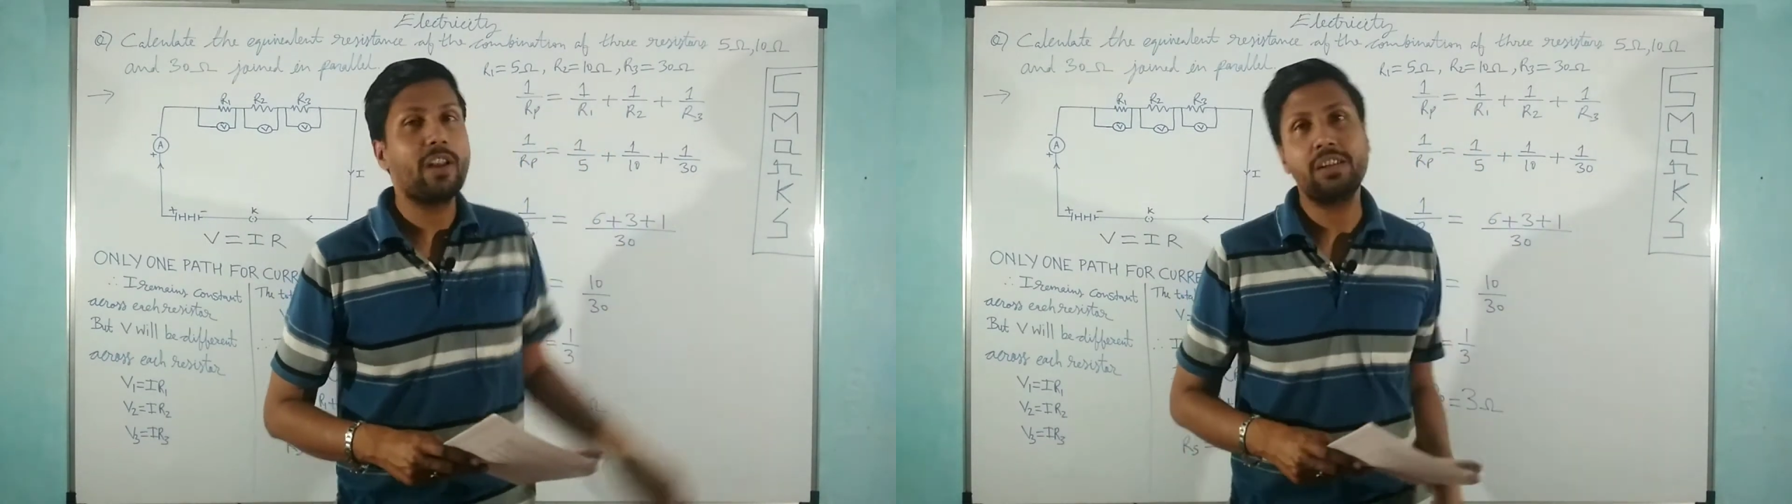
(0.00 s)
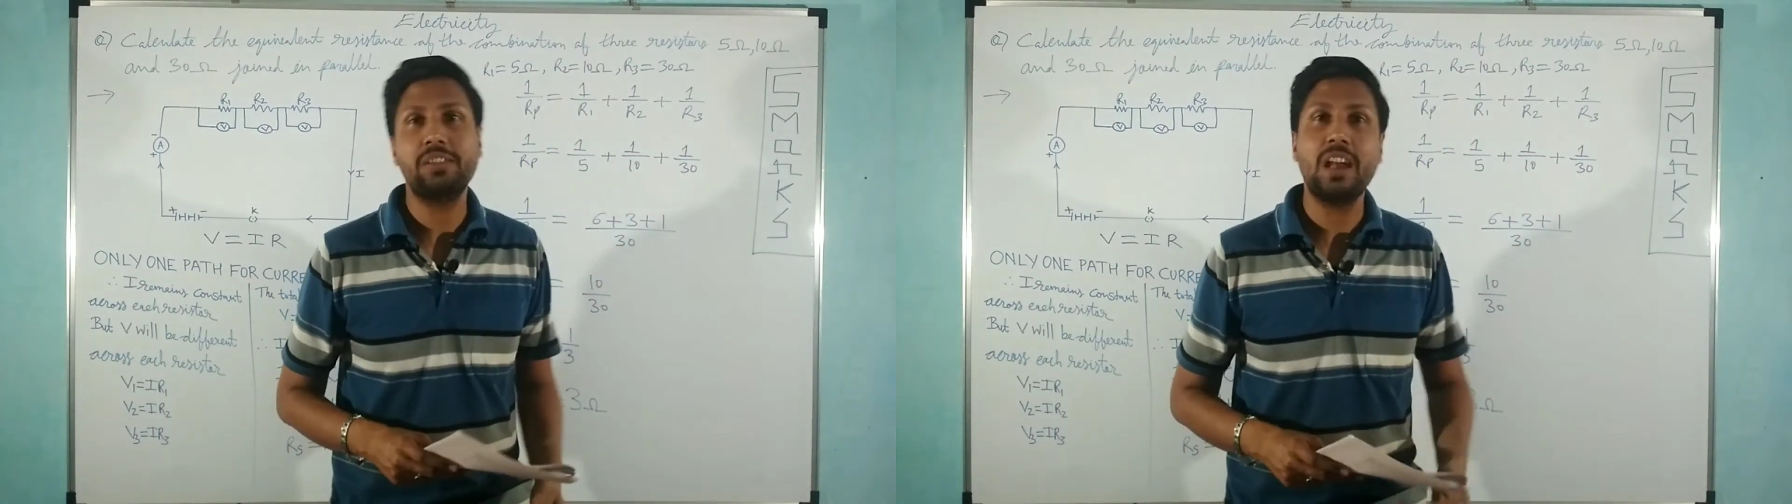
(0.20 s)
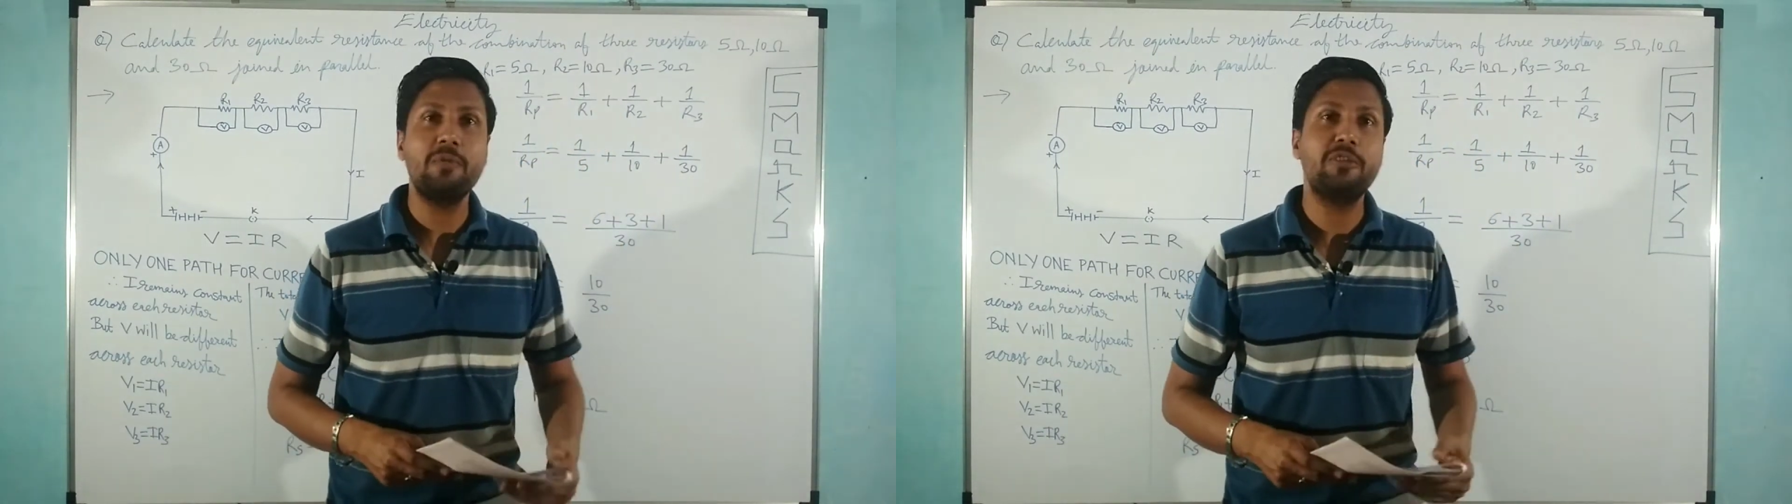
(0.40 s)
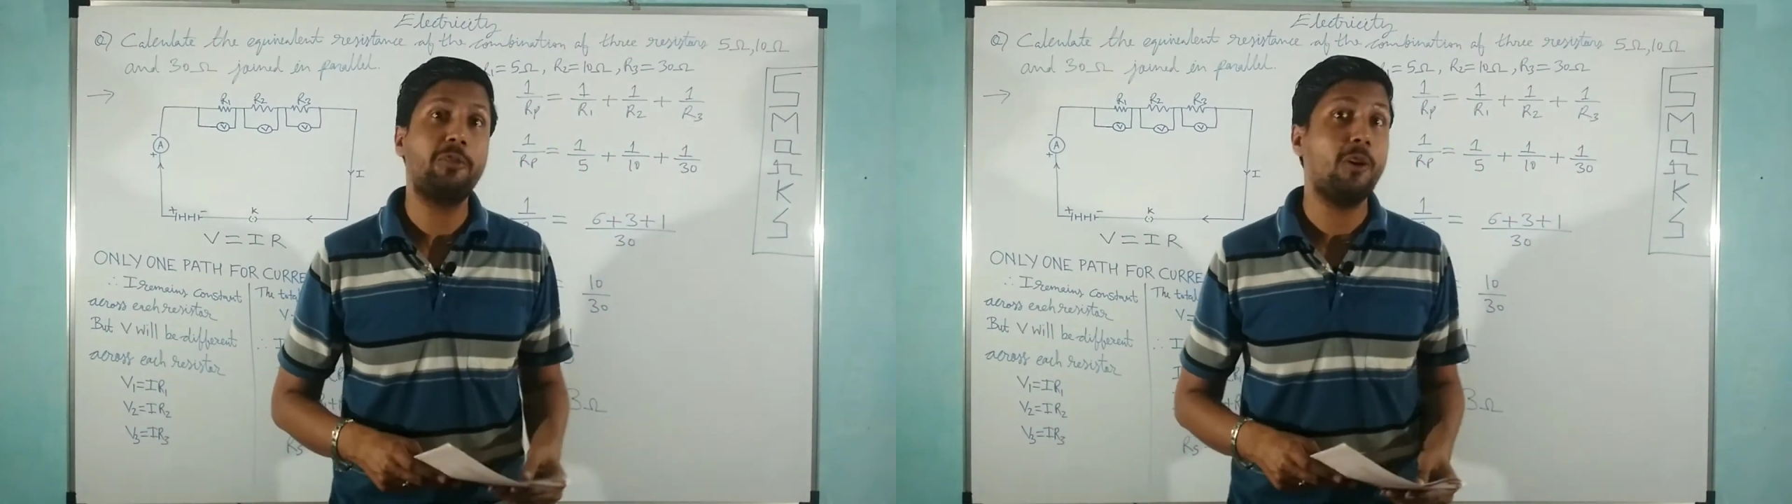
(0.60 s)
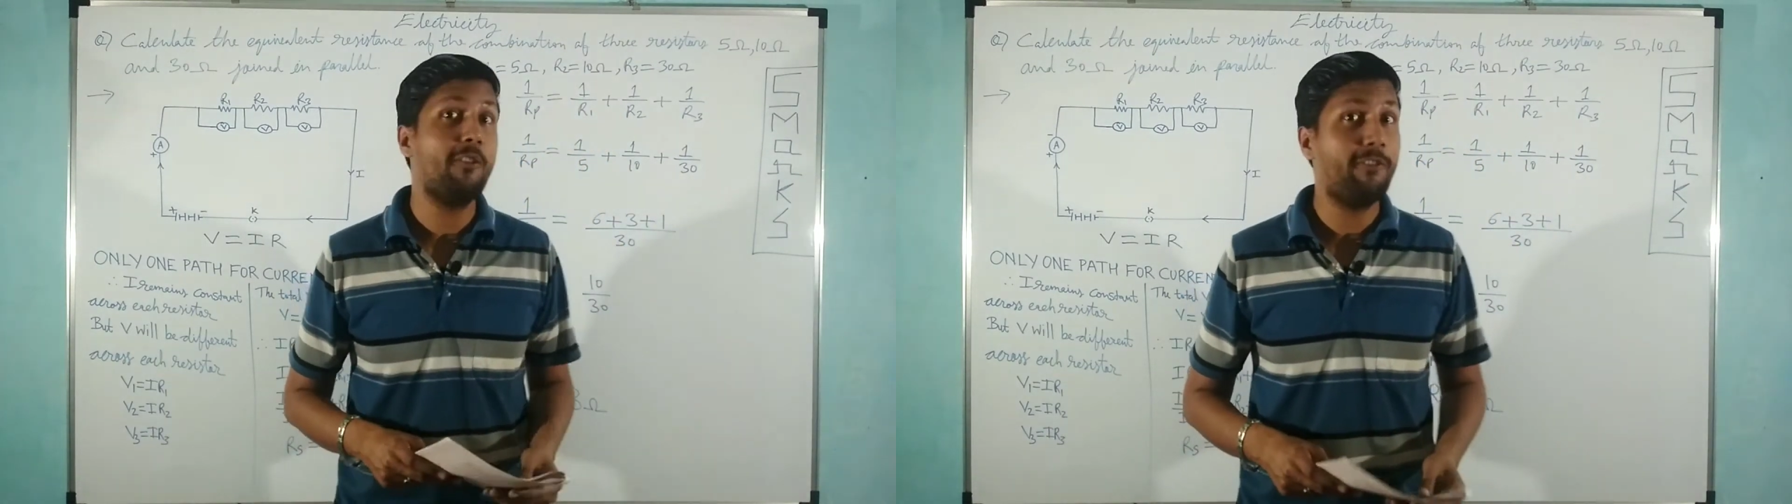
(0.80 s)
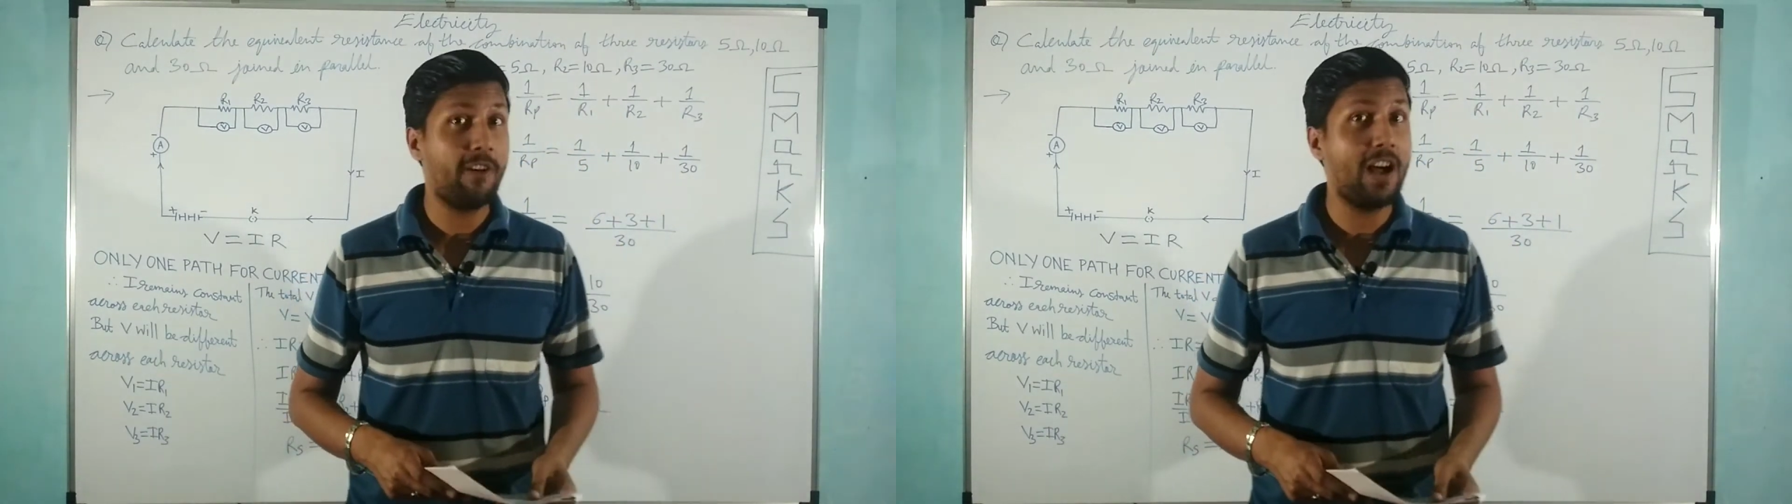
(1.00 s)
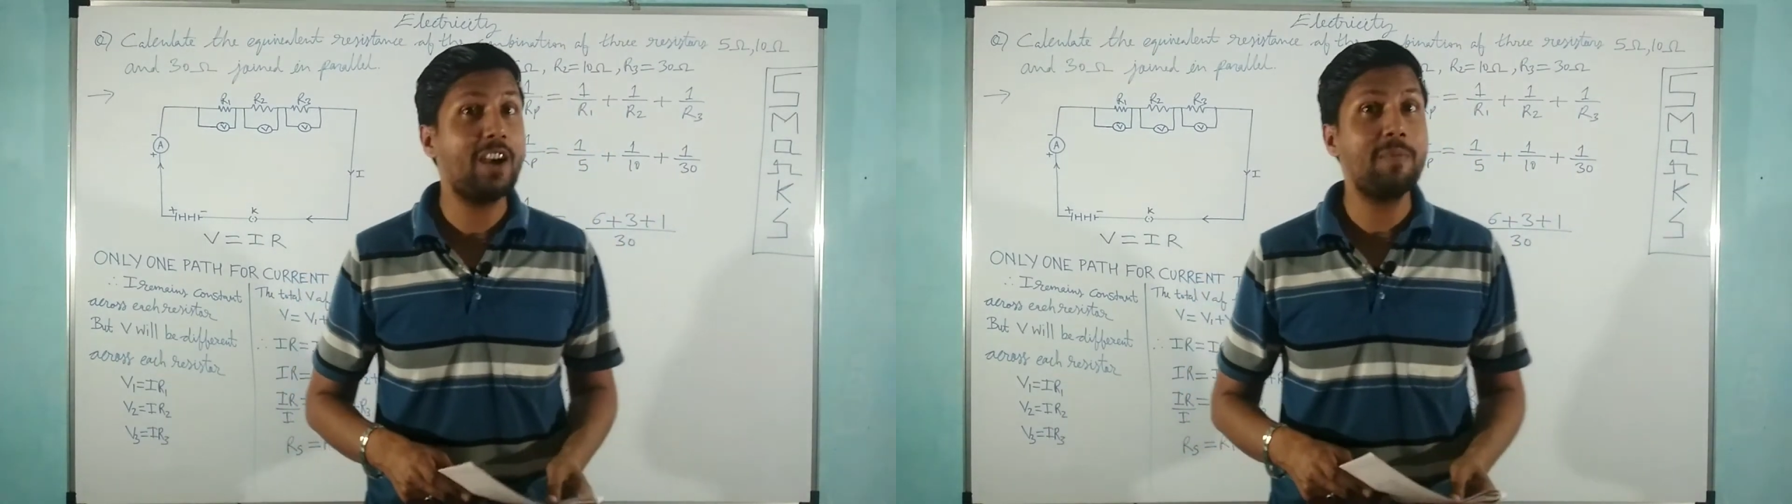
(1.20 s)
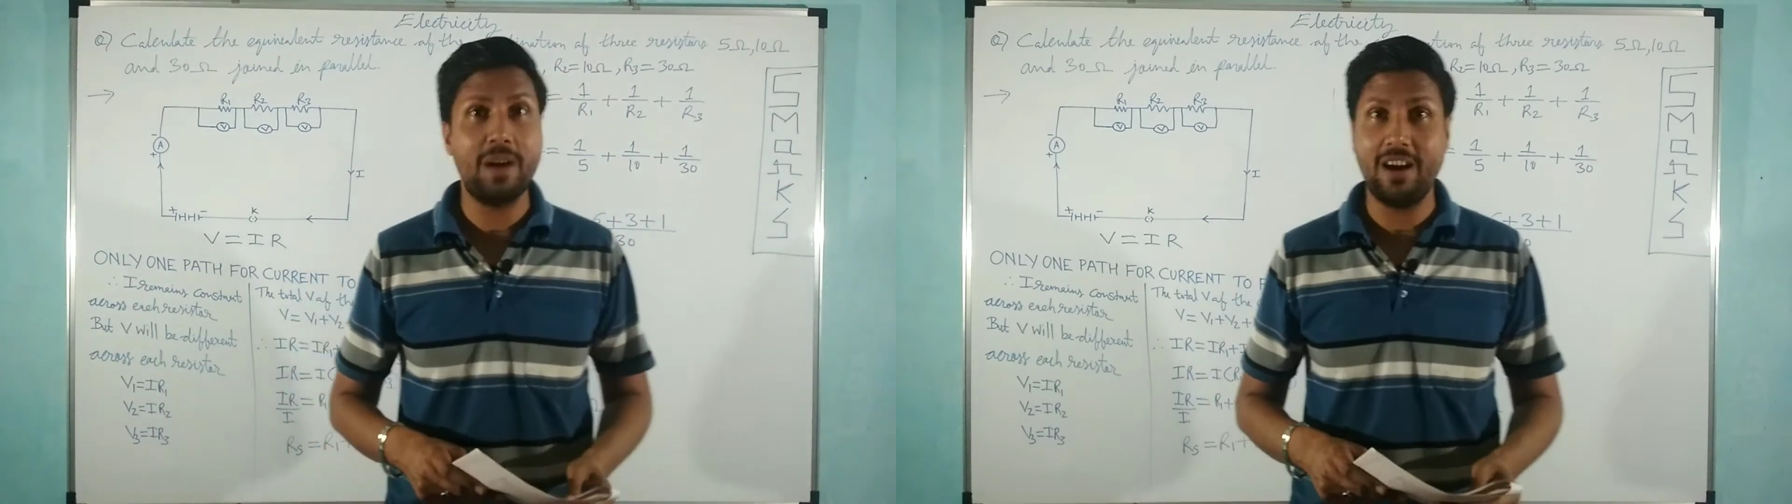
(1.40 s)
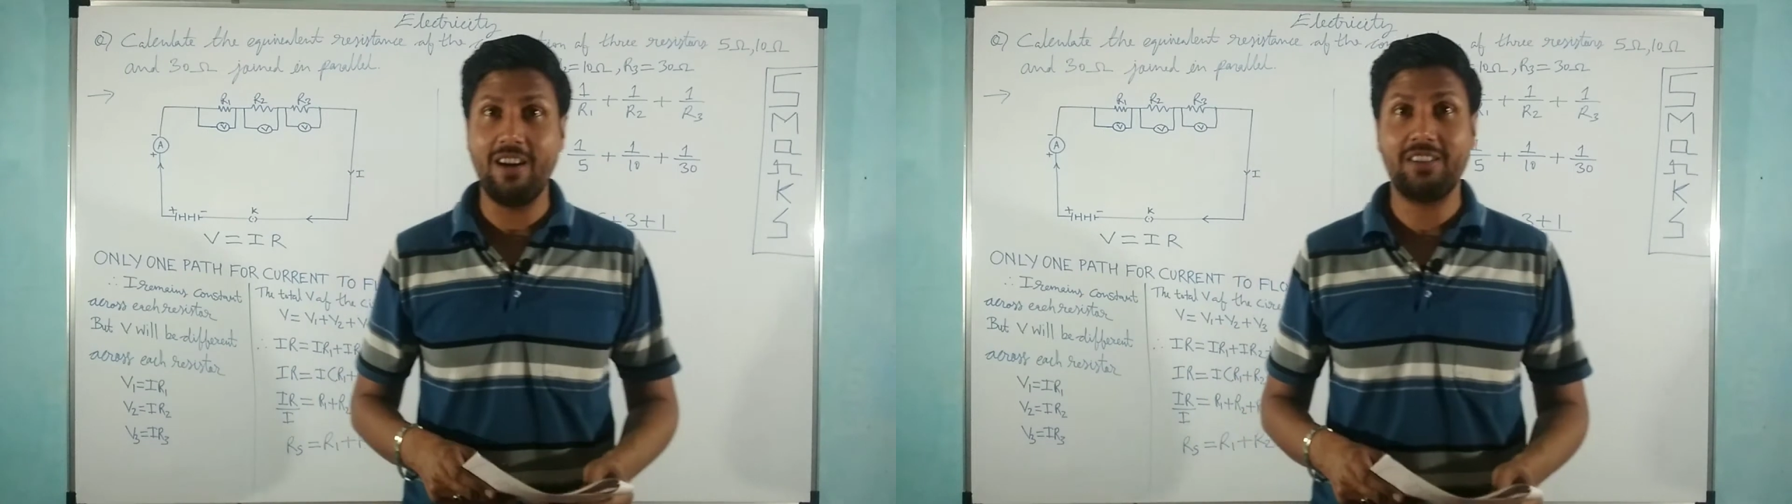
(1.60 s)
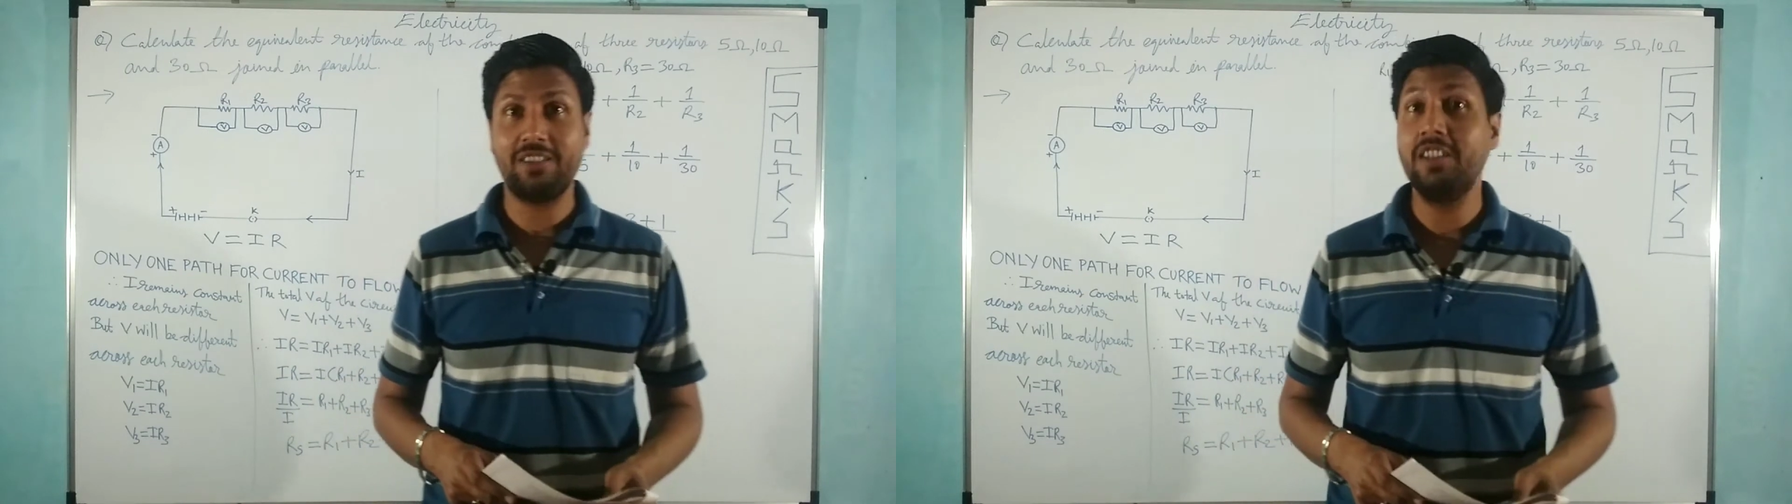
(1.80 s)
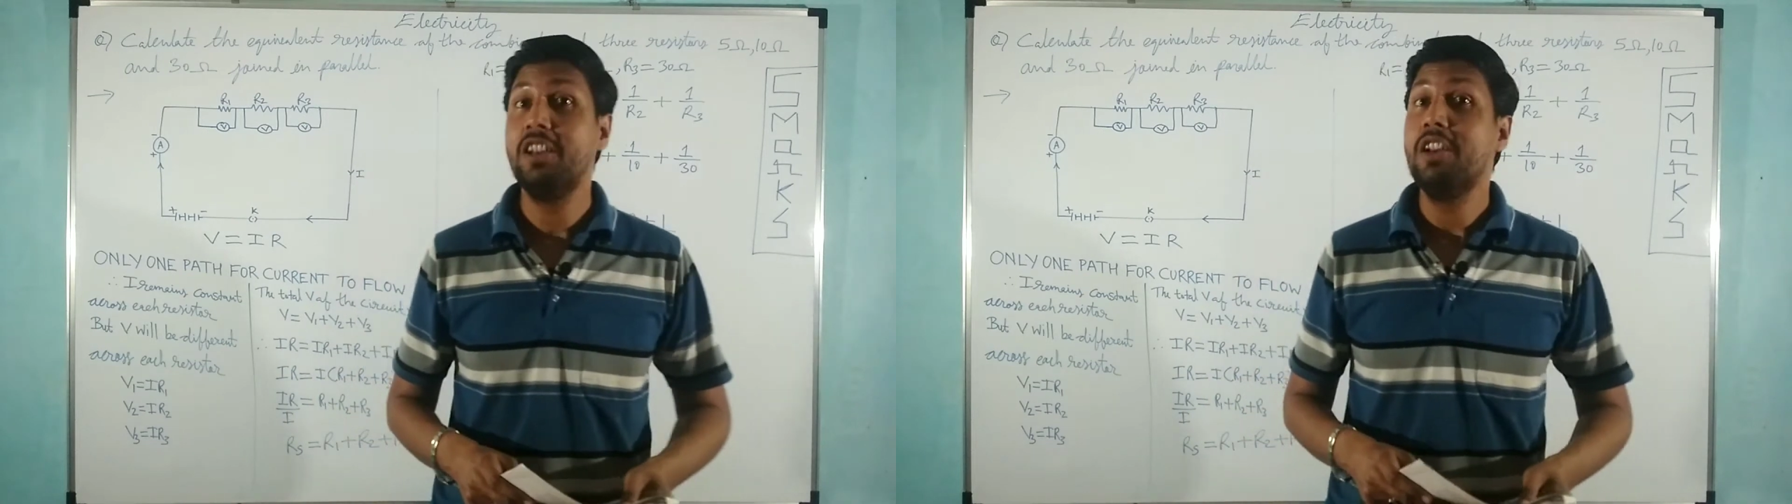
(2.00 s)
exams for 5 marks.